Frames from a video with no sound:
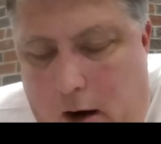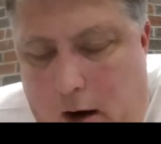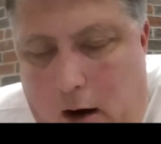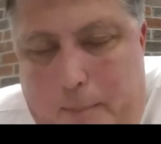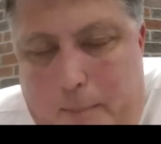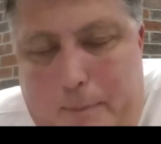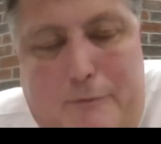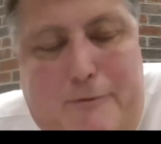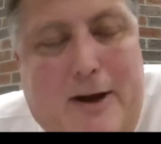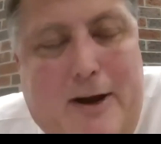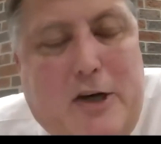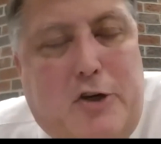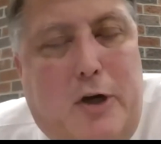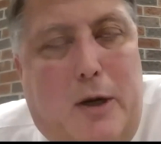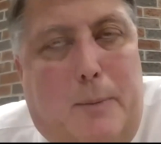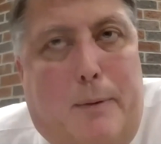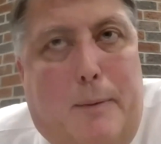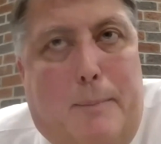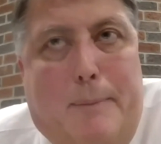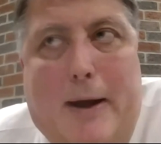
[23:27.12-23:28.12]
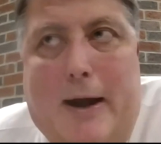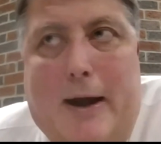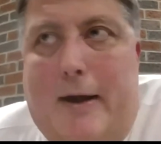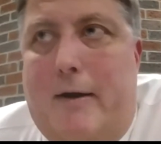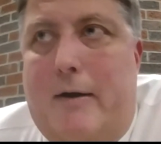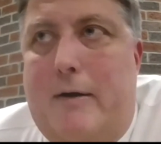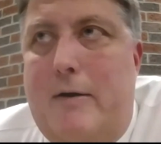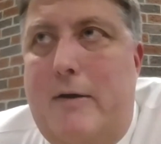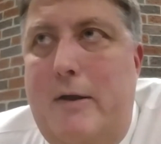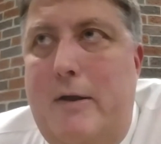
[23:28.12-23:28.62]
are professionally
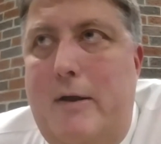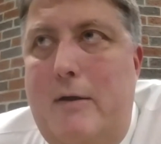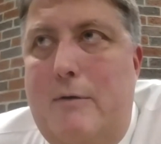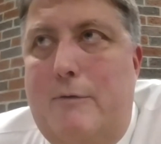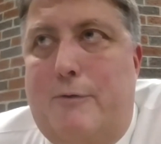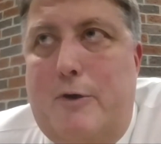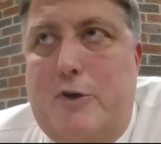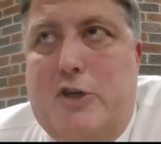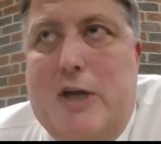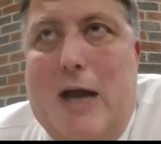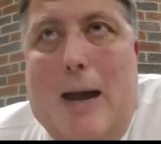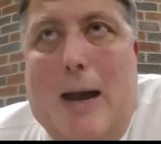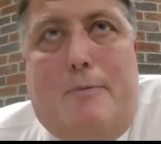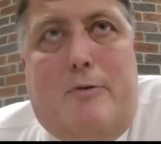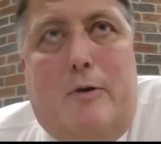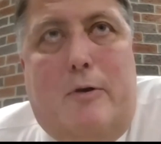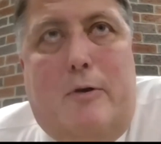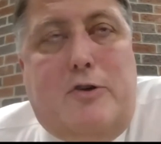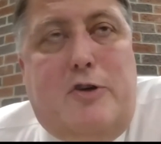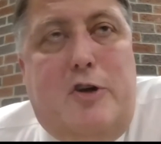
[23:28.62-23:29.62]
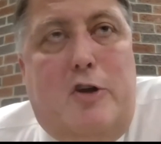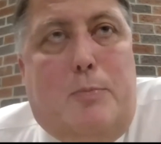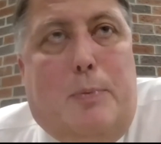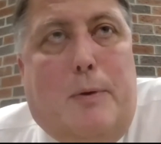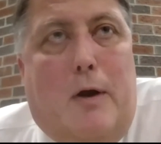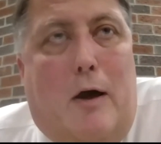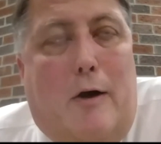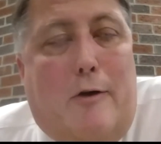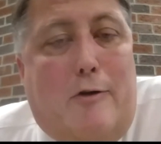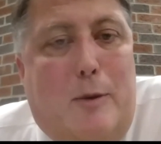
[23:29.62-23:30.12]
prepared for job searches,
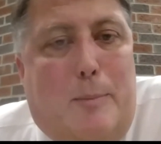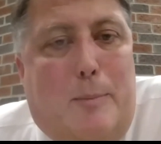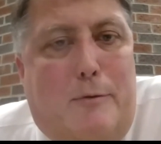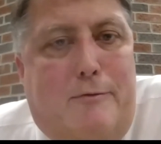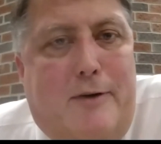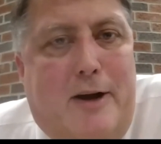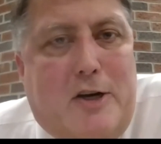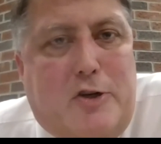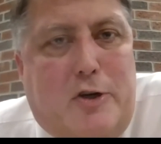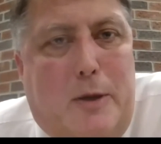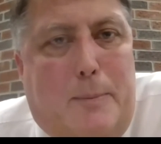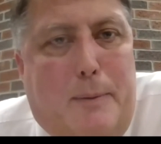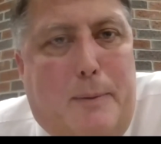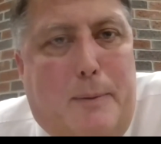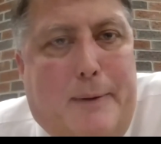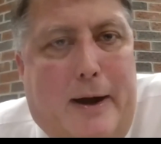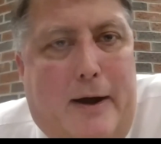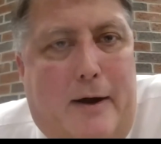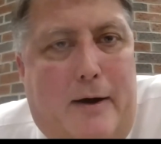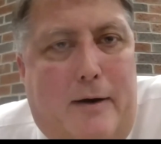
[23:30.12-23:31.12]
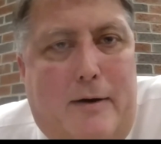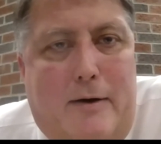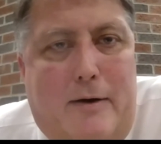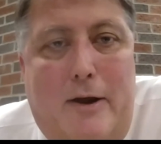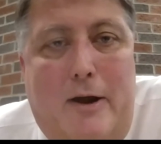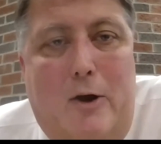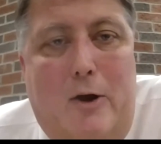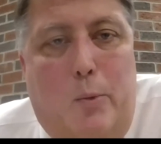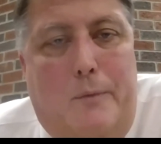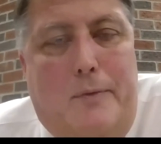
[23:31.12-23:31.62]
but also professionally prepared
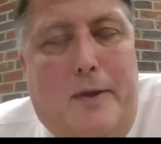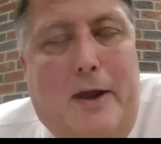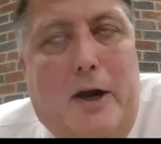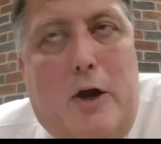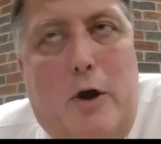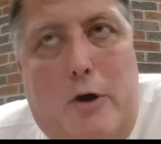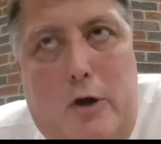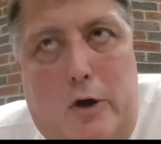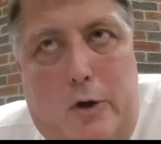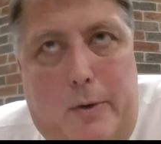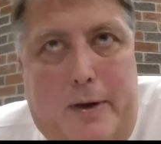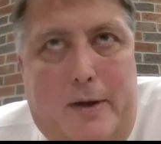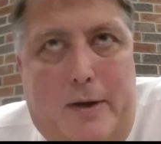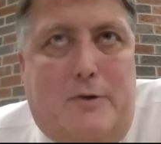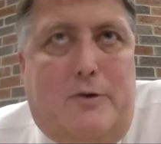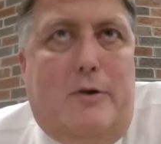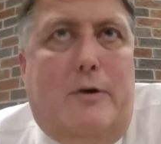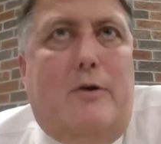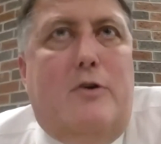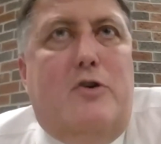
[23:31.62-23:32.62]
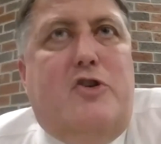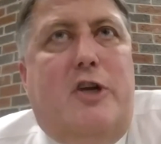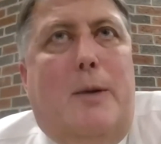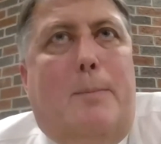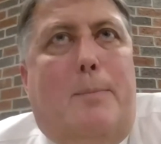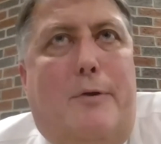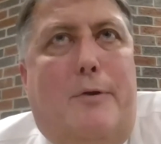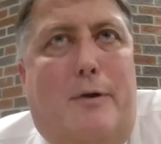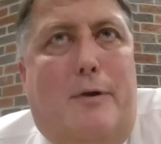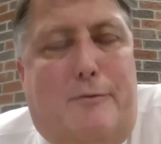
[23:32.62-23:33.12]
when they go to an
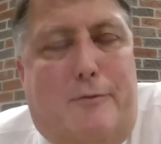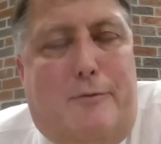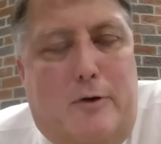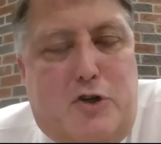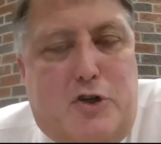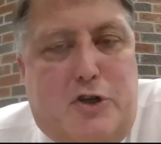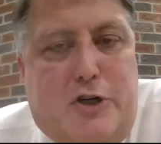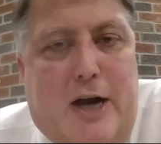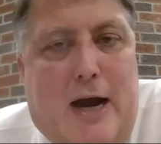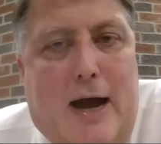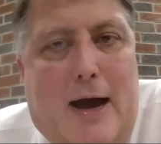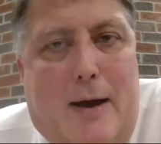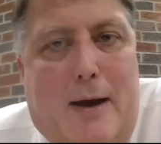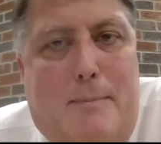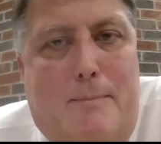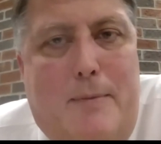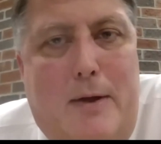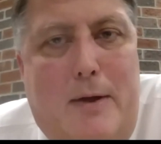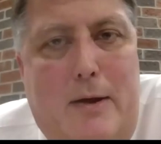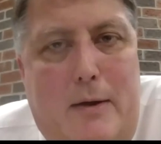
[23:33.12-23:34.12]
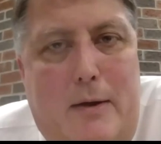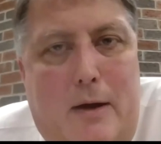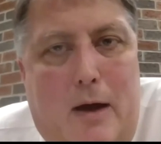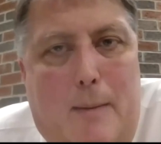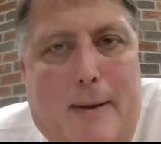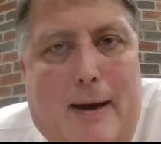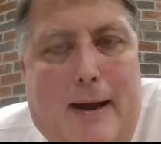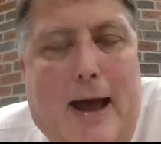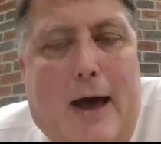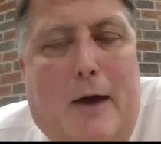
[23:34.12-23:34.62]
internship or their first job,
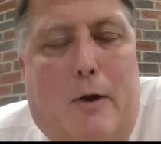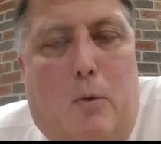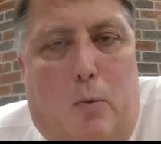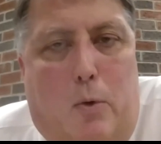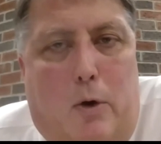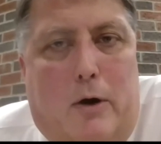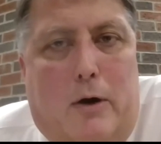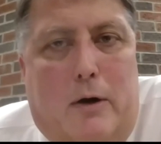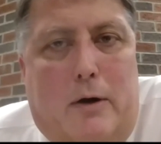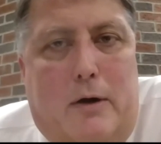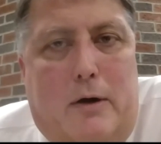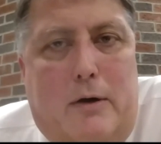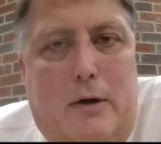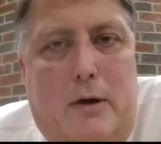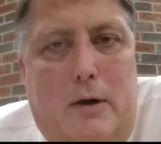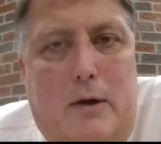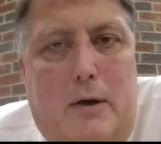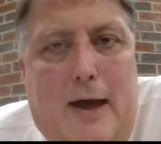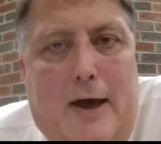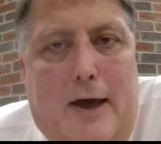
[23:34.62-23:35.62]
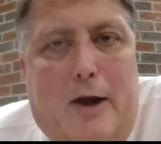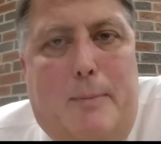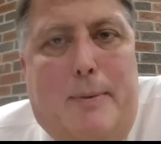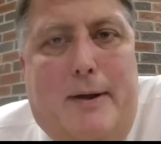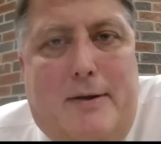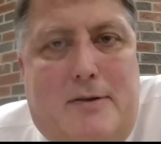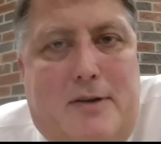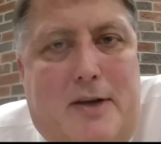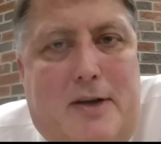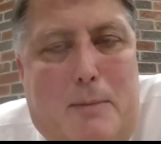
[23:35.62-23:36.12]
about how to work, how to
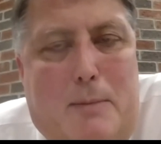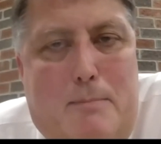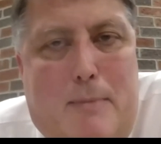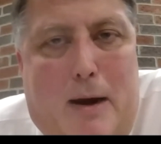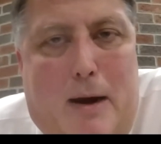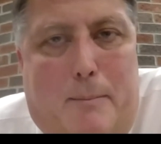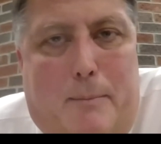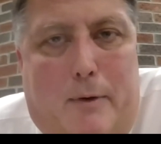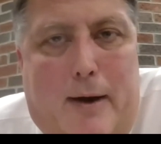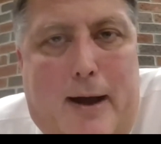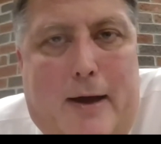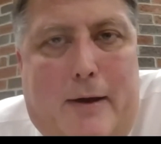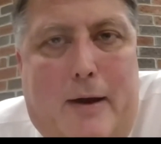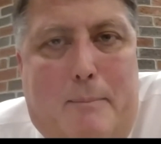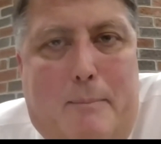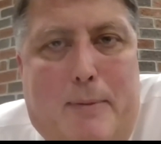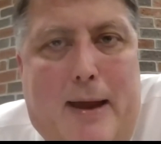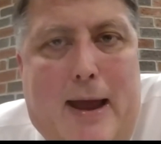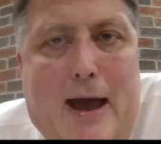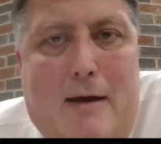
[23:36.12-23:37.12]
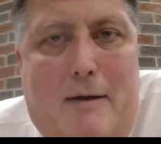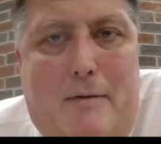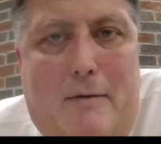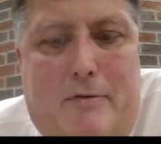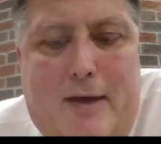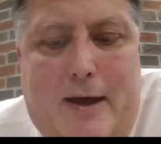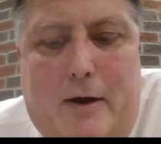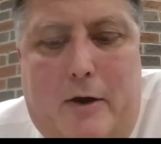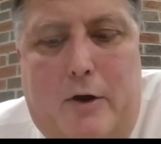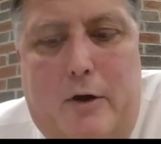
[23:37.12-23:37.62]
be a team member, how to
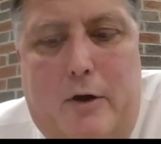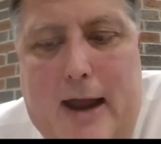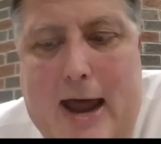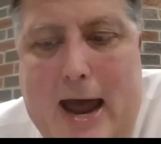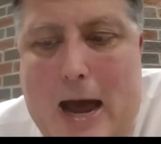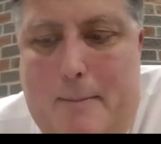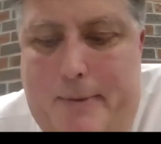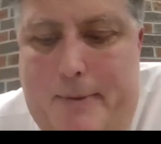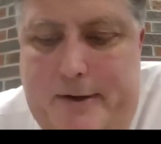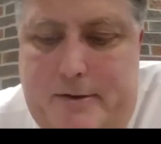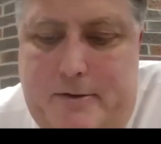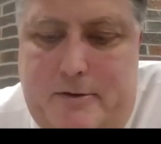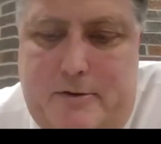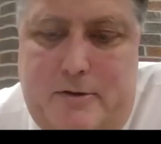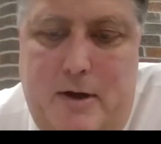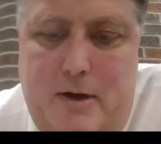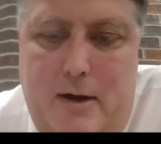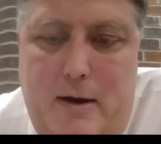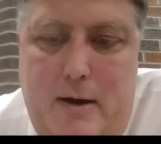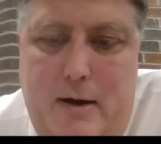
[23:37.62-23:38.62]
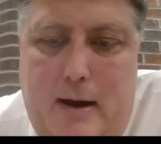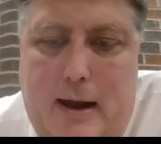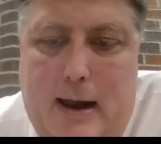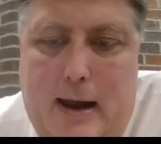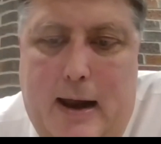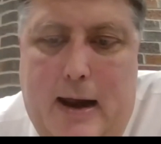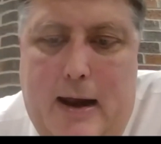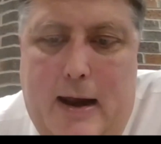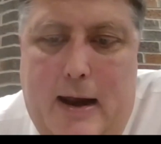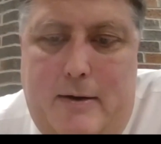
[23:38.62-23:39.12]
set good habits,
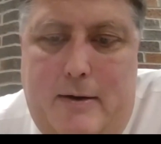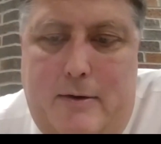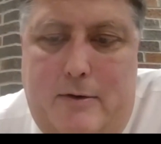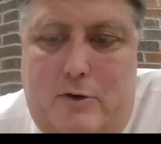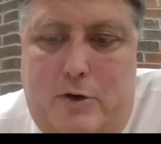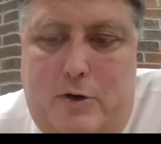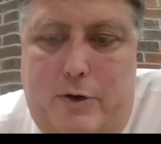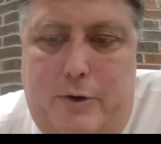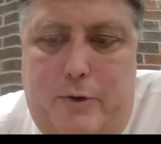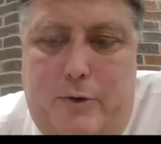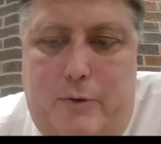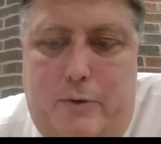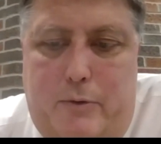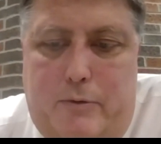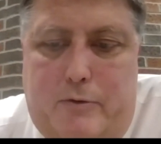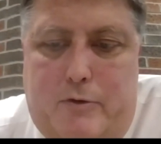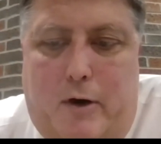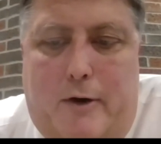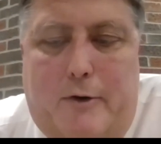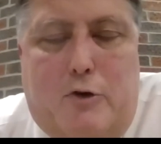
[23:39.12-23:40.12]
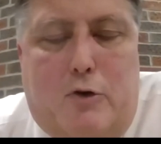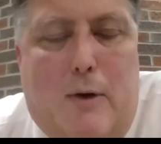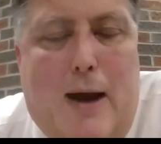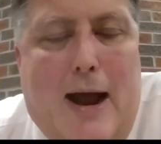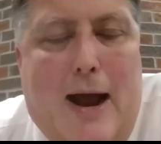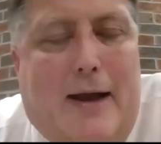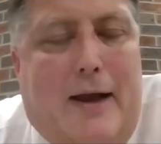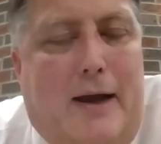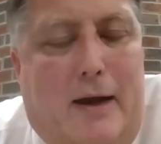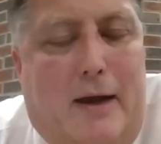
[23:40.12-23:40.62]
and to start
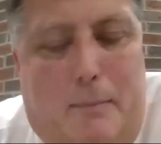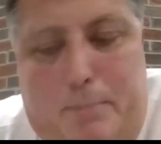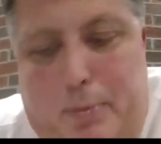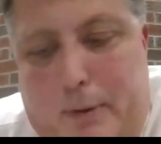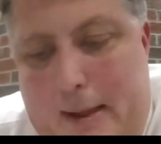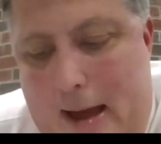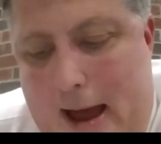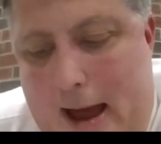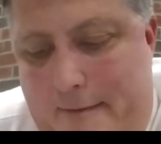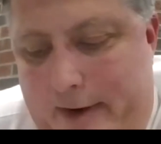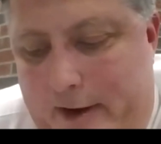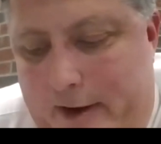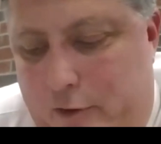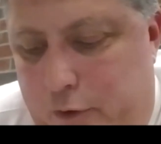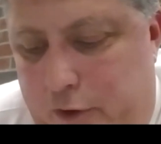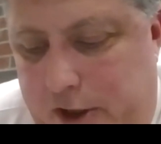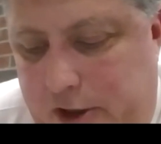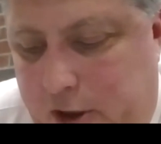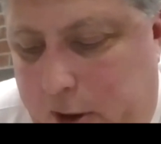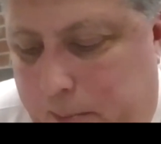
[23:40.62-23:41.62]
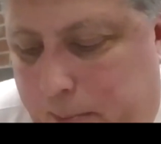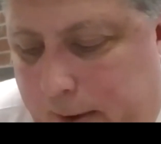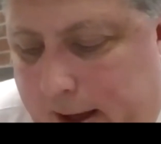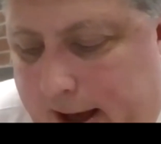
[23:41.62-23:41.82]
tracking, having strategic